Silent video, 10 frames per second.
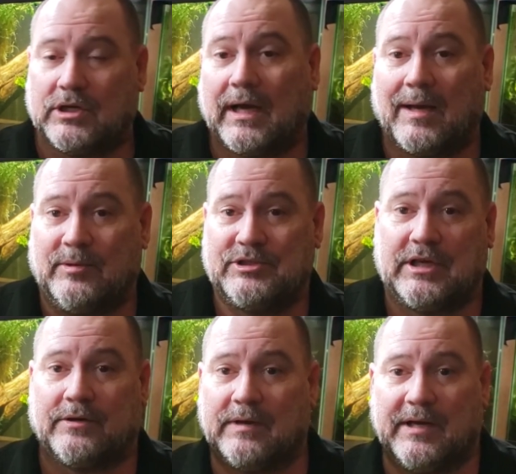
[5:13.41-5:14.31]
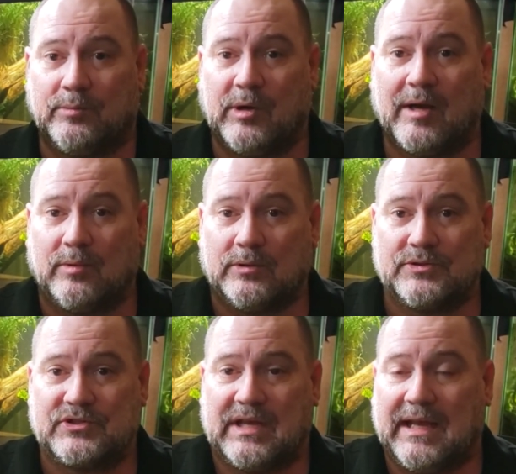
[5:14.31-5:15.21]
job at generating
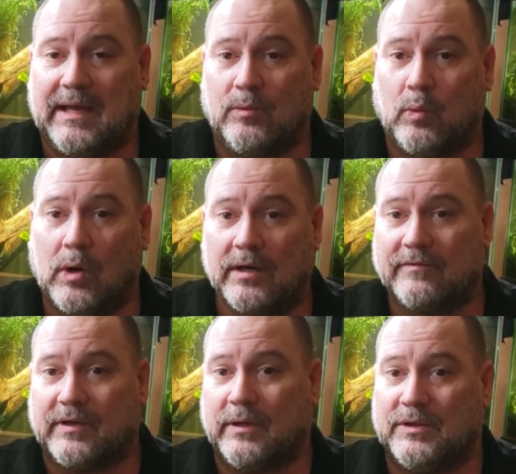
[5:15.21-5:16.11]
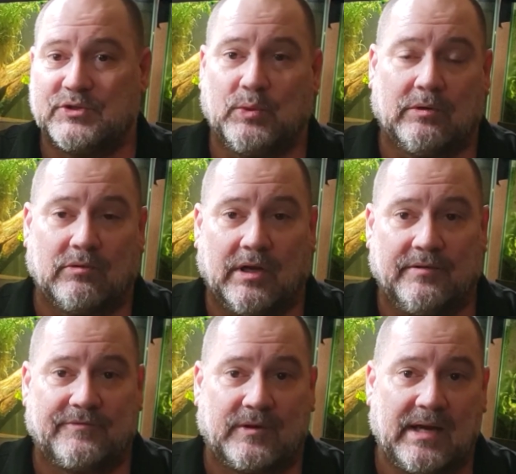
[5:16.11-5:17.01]
bubbles, and one of those will
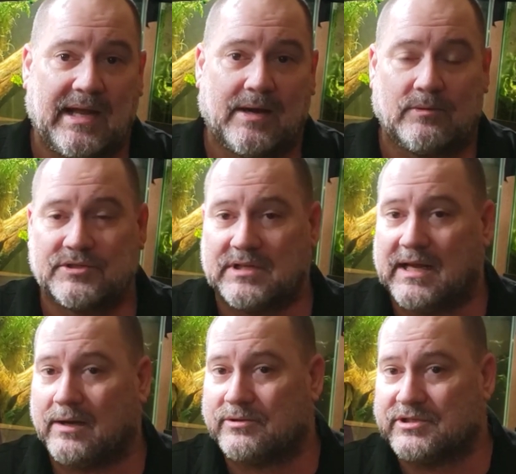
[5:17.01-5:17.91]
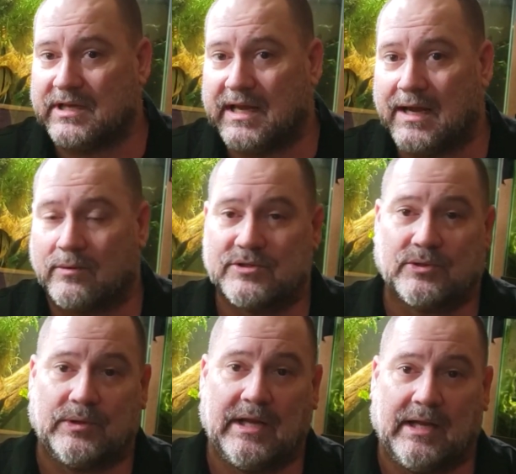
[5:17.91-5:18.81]
run for hours and hours and hours
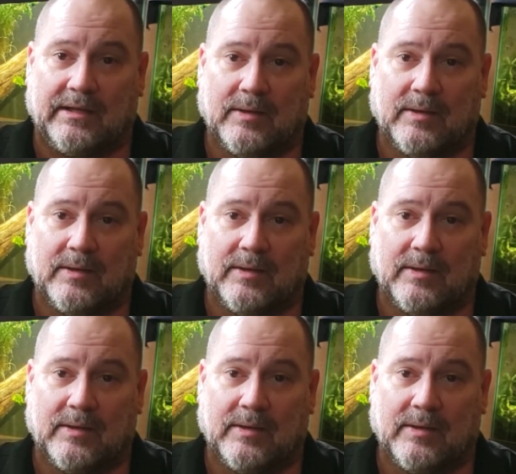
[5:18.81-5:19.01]
on end.